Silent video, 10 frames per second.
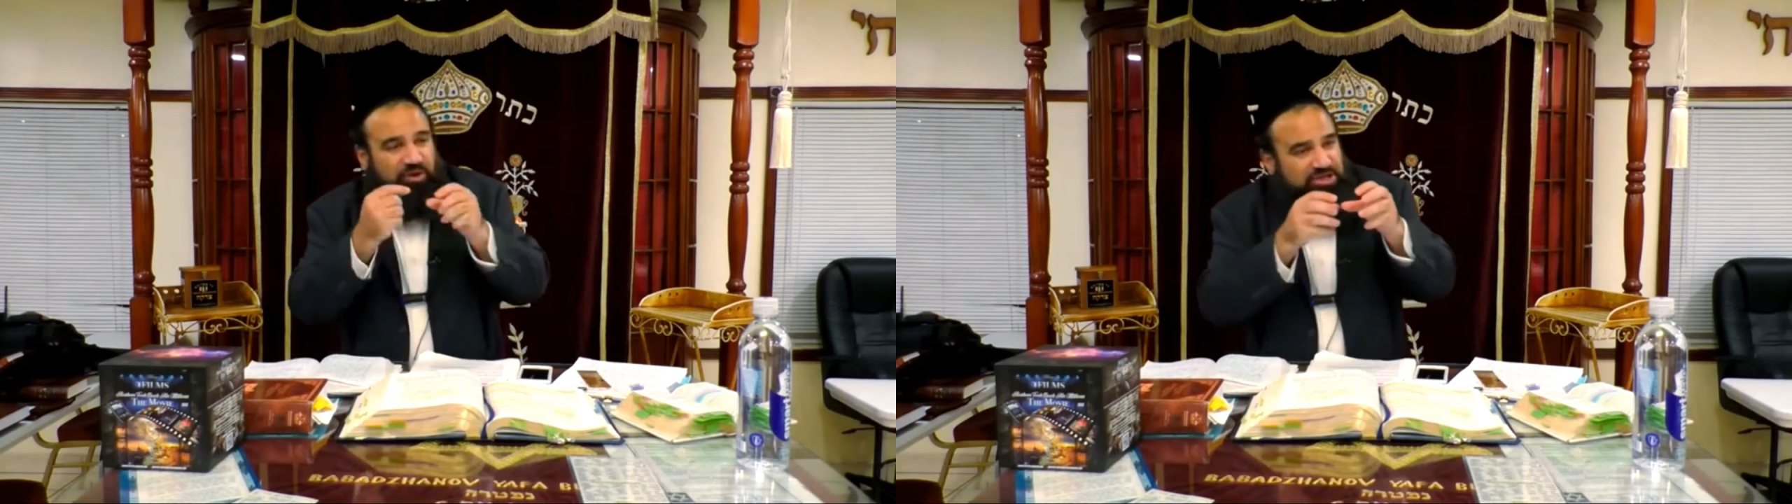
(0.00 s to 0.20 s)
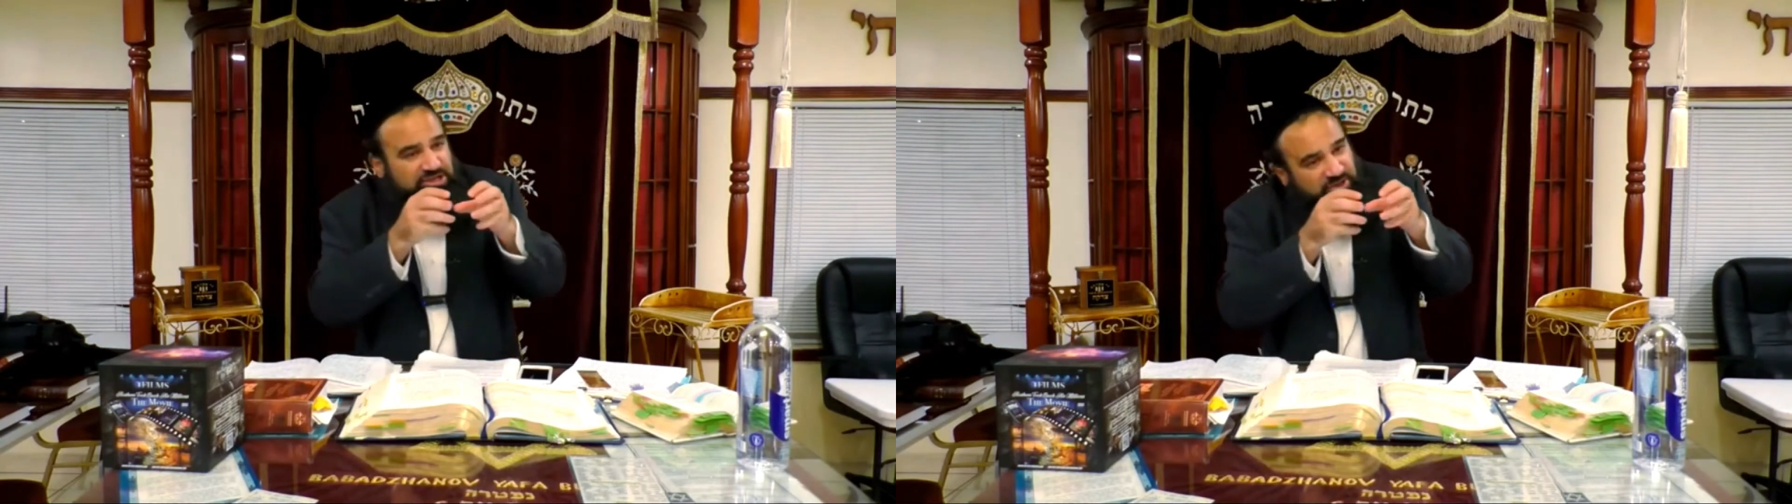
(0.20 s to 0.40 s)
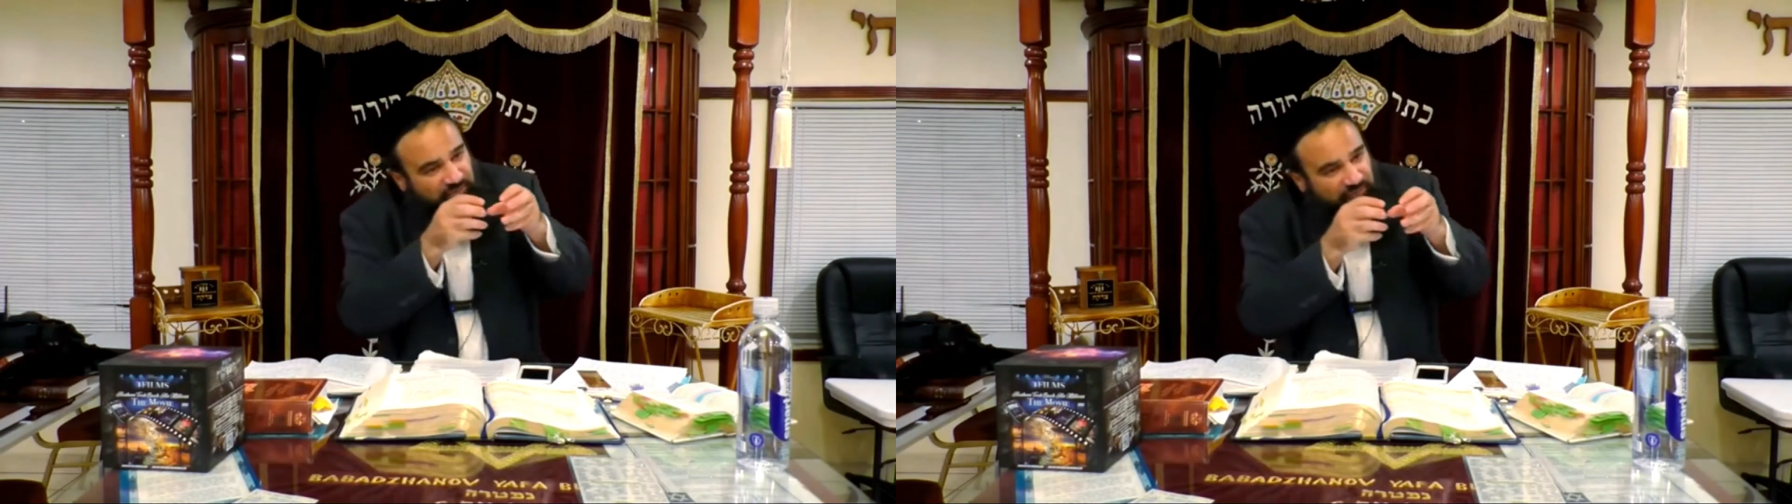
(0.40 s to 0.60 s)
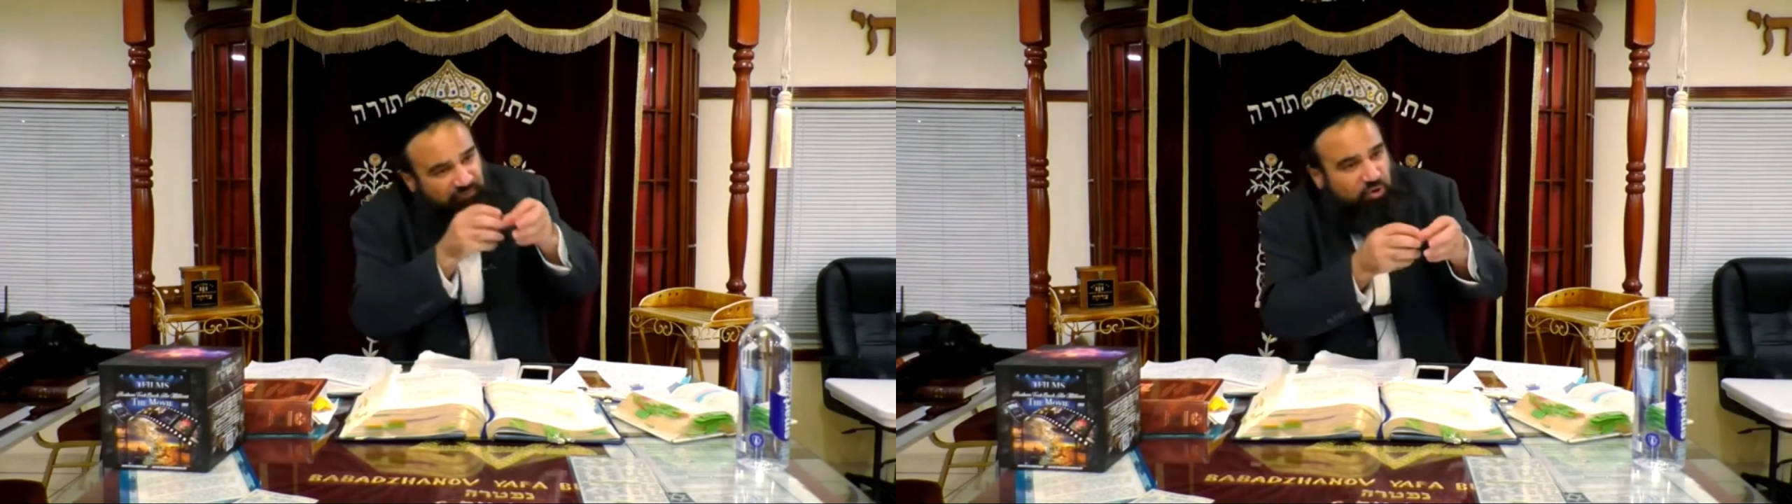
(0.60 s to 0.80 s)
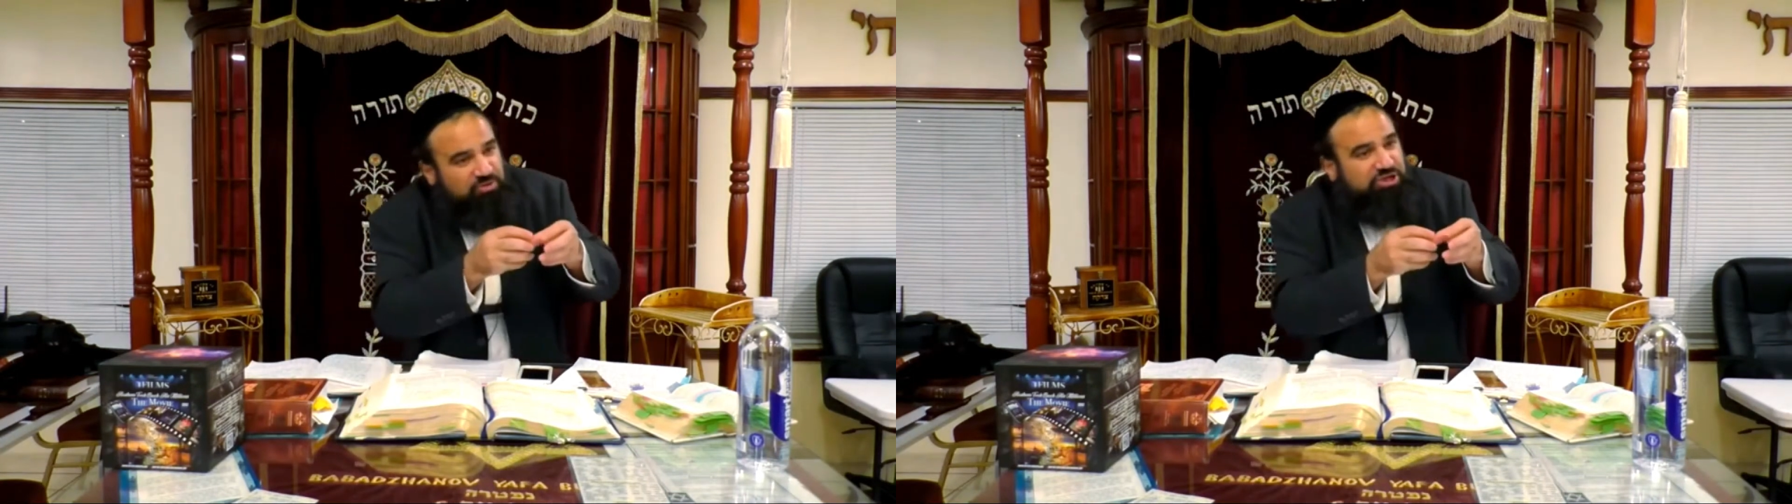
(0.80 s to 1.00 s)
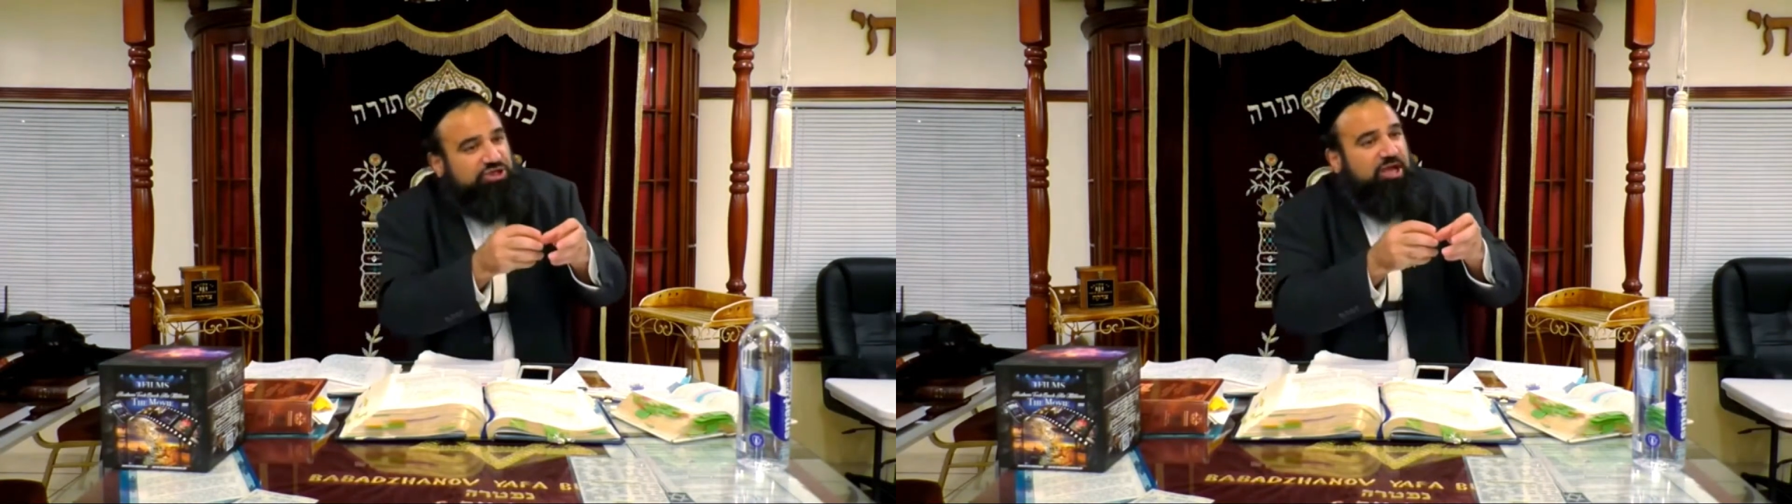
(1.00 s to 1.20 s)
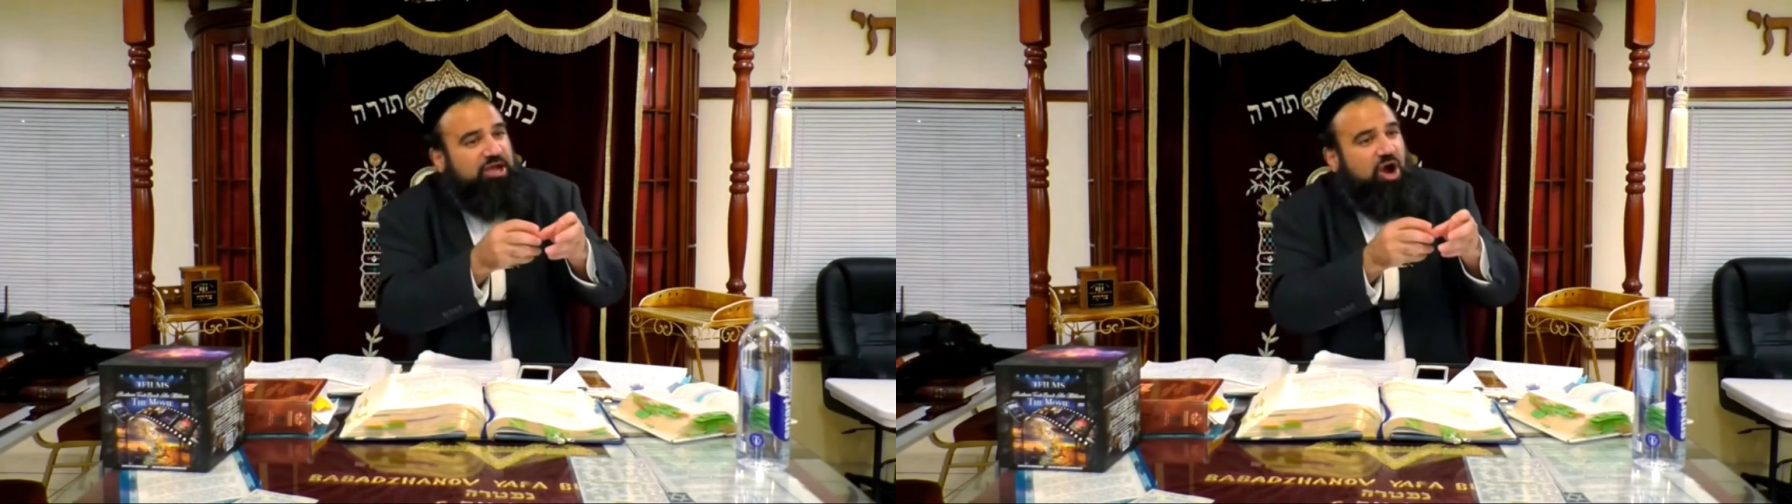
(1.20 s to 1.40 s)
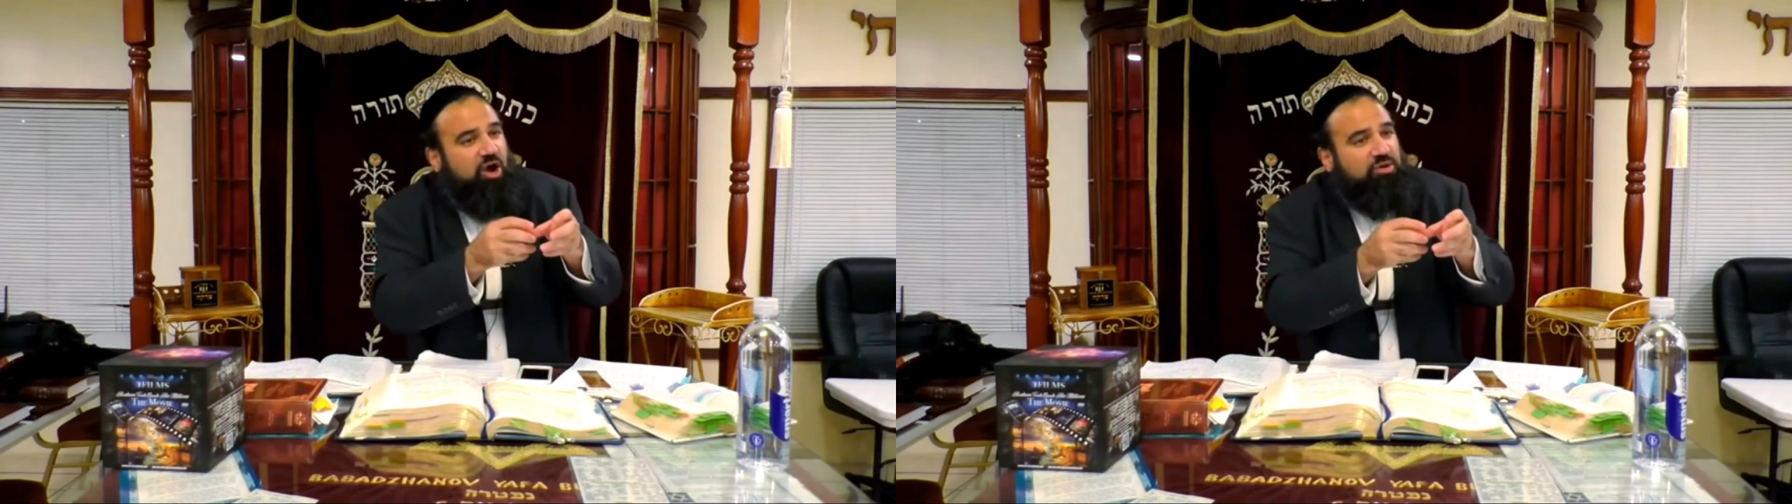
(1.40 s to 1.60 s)
finished a few
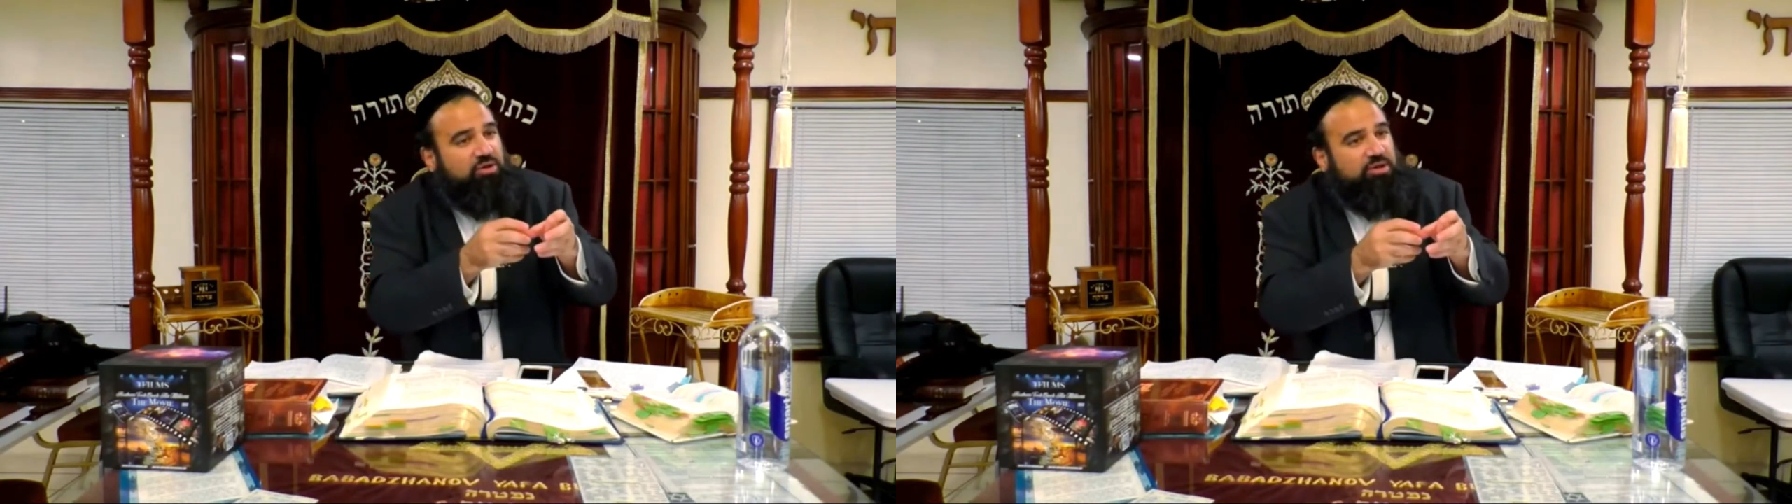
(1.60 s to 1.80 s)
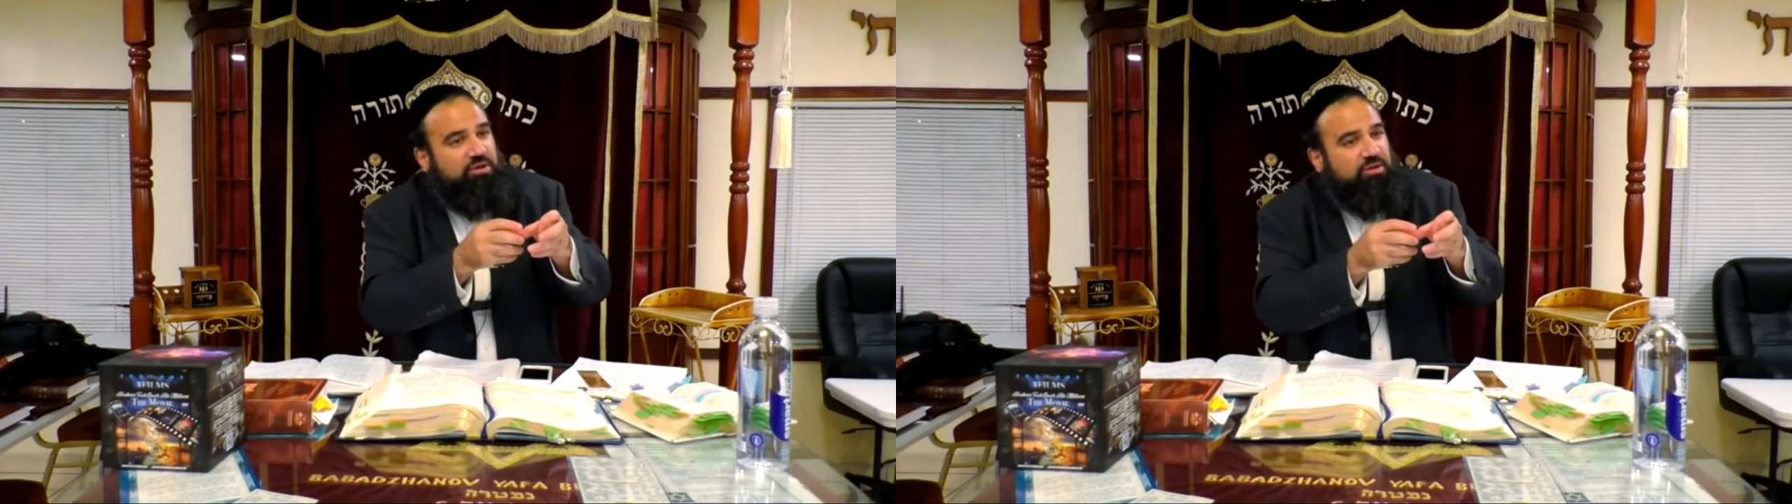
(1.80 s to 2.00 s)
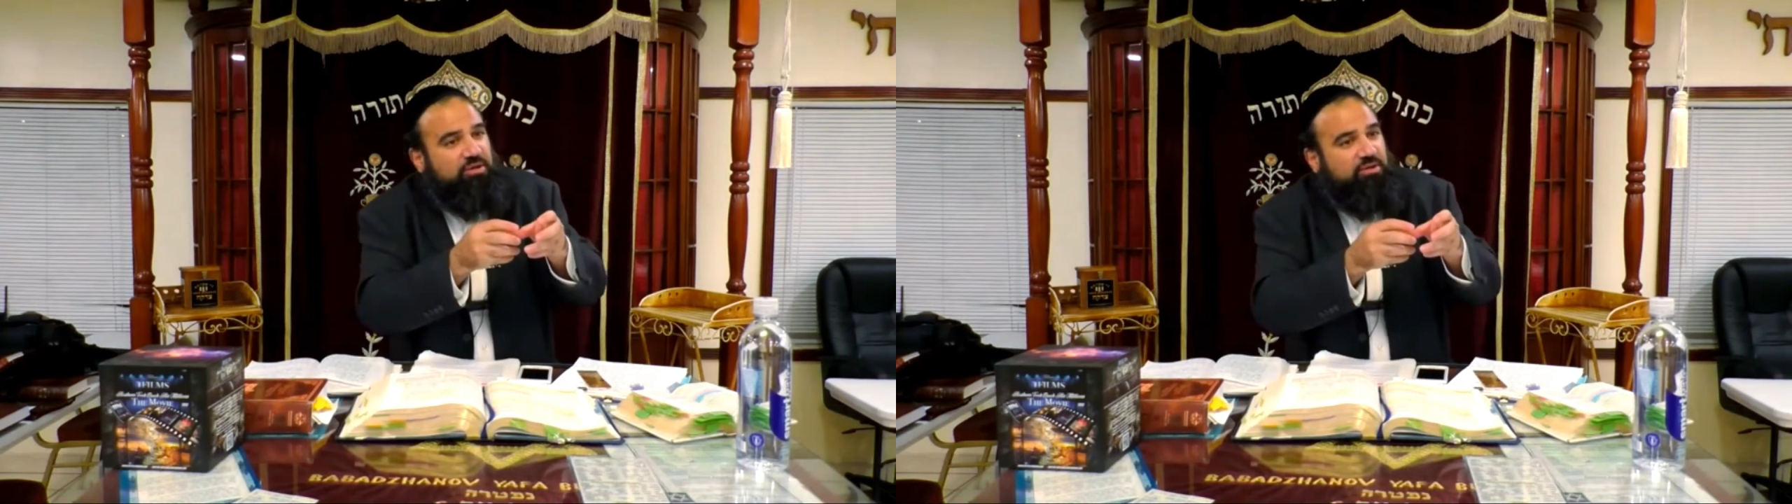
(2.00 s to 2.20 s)
Mishnayot.